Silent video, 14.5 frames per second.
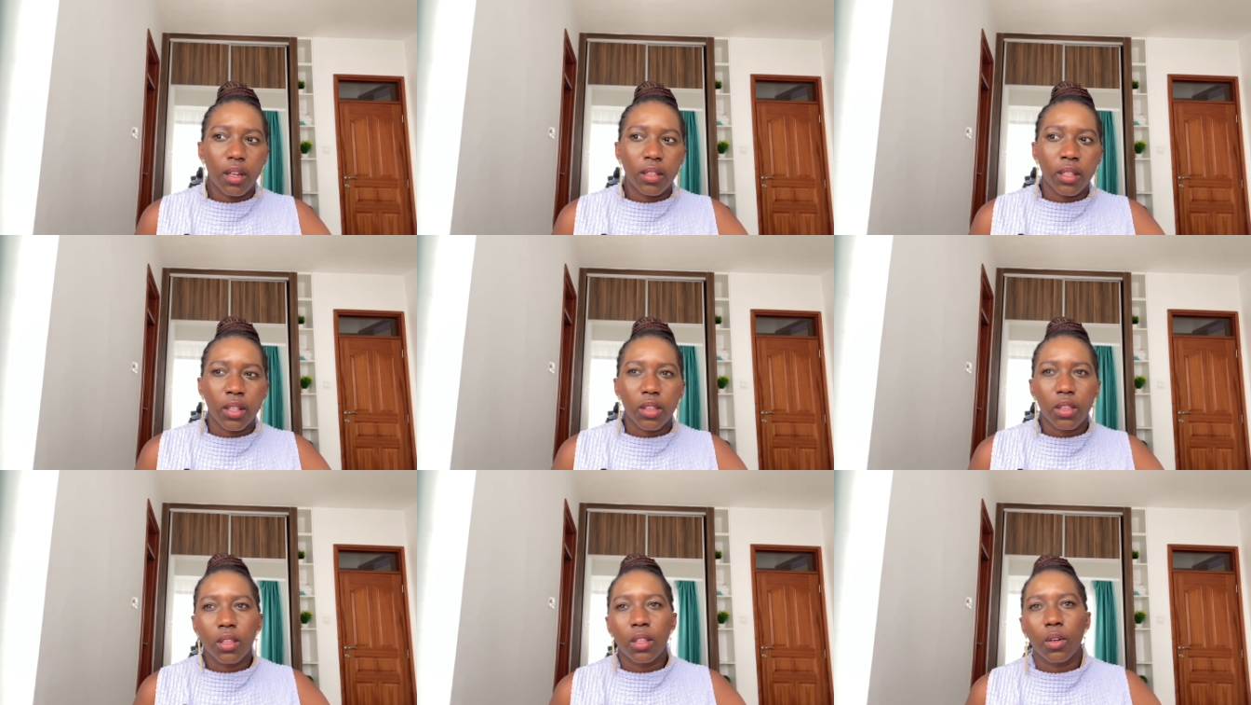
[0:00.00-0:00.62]
the
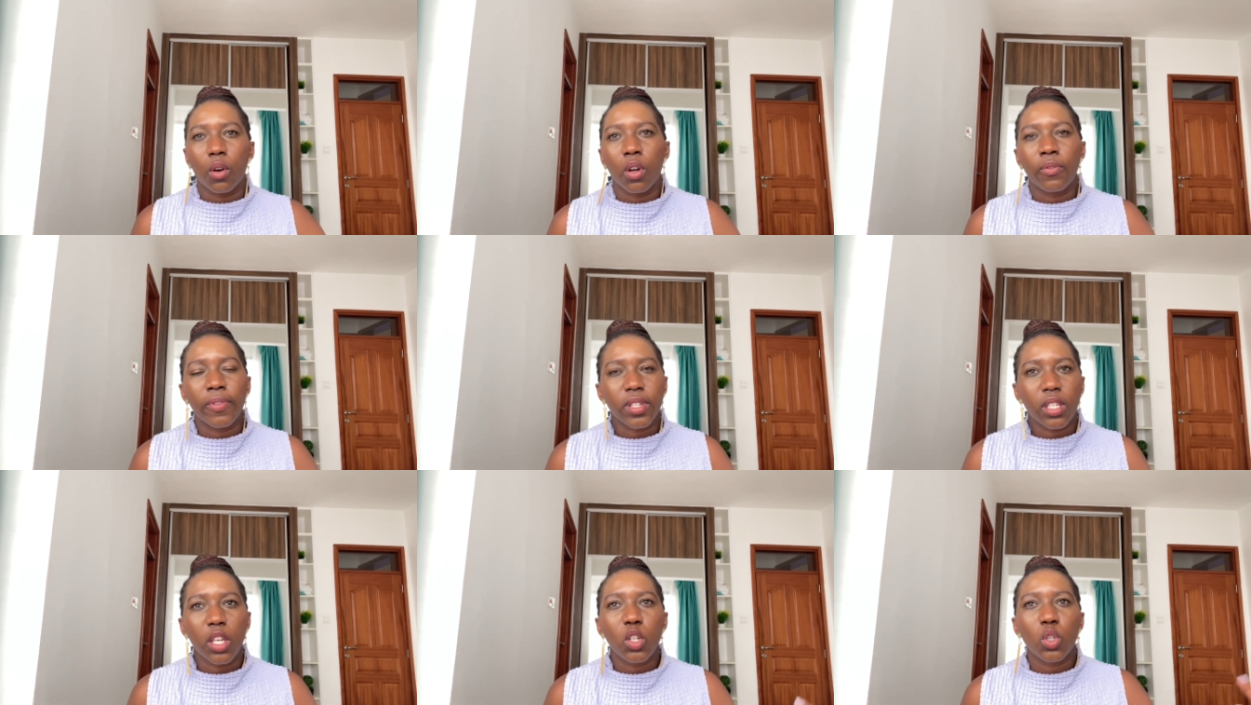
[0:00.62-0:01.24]
the
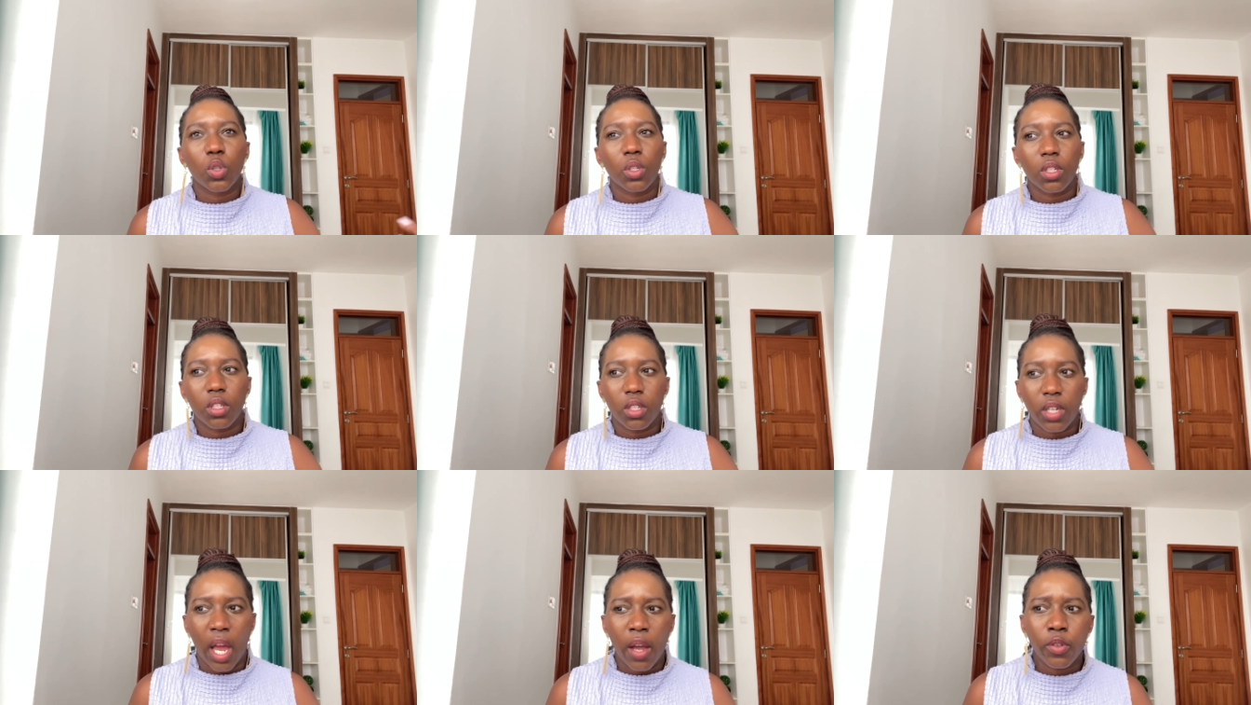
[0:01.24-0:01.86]
conversations
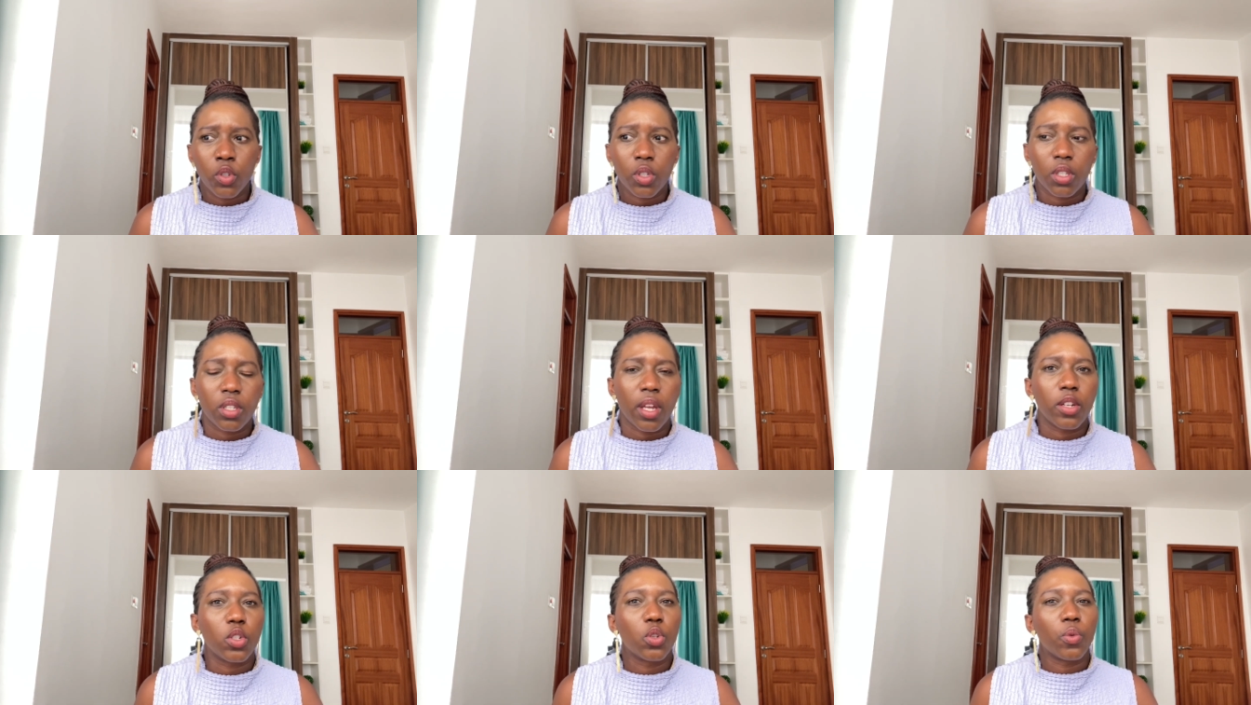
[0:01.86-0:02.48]
now just
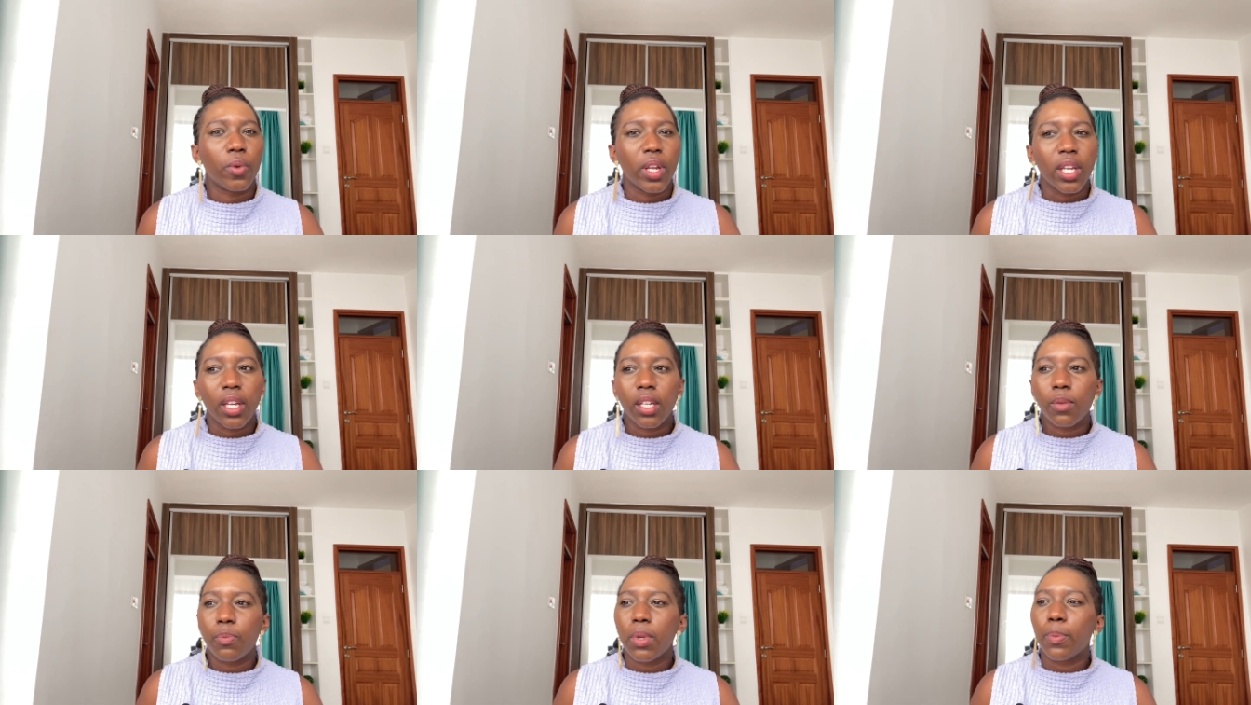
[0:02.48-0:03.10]
start to ring,
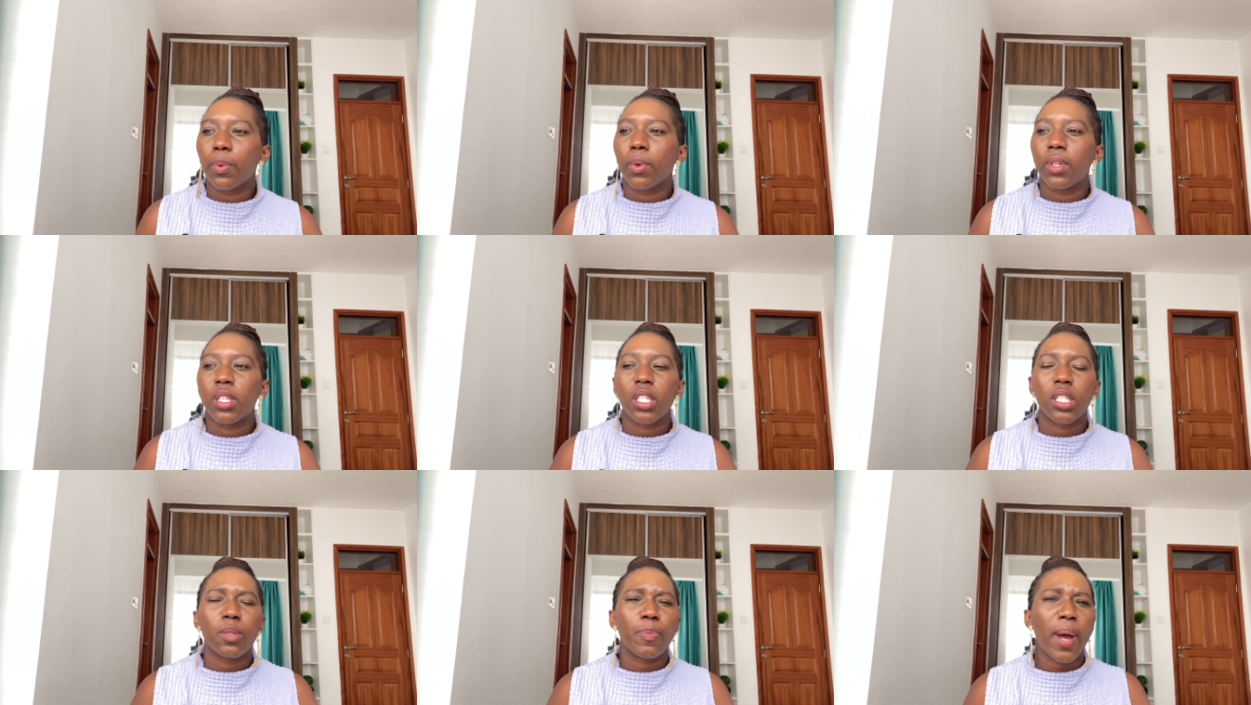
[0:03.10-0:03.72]
and people
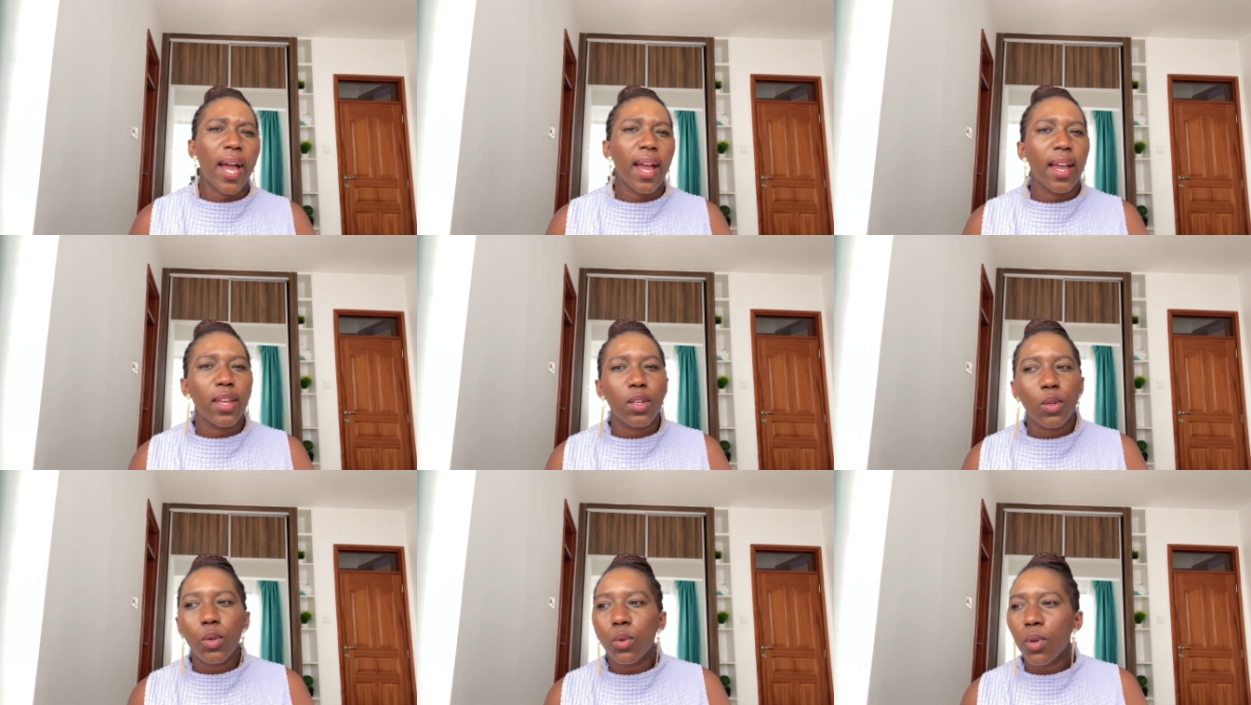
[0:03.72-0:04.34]
inspire
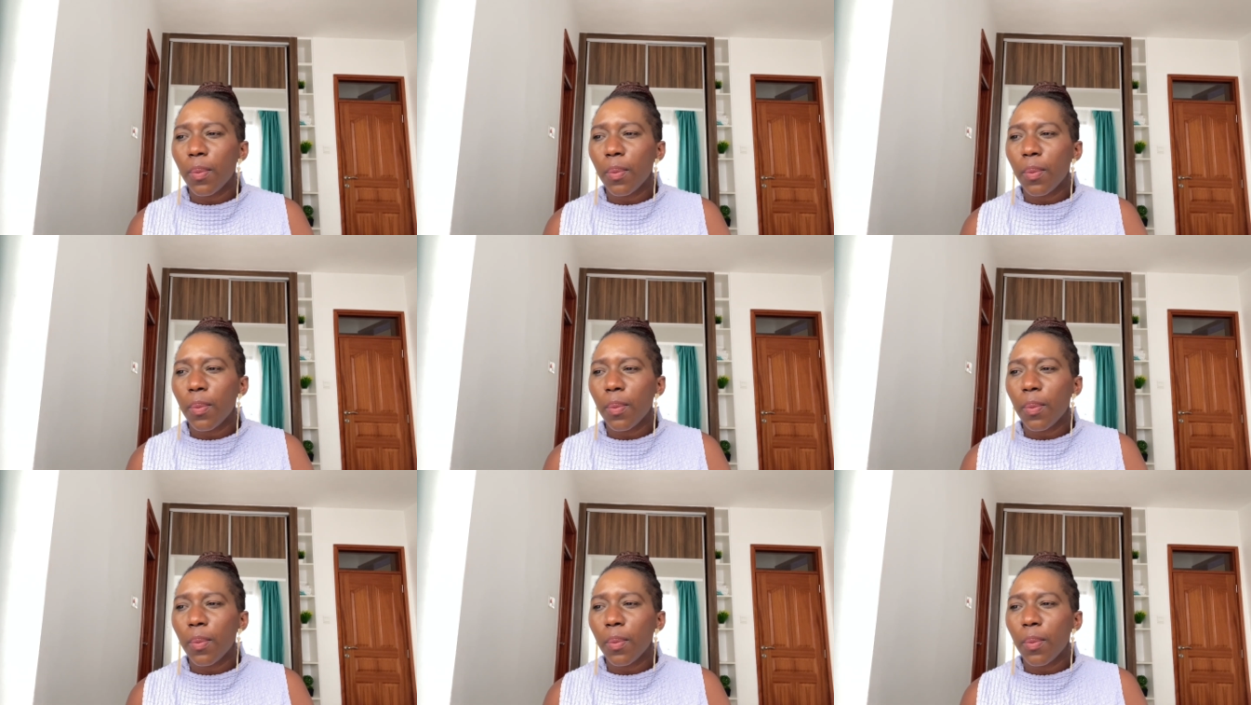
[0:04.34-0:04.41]
you.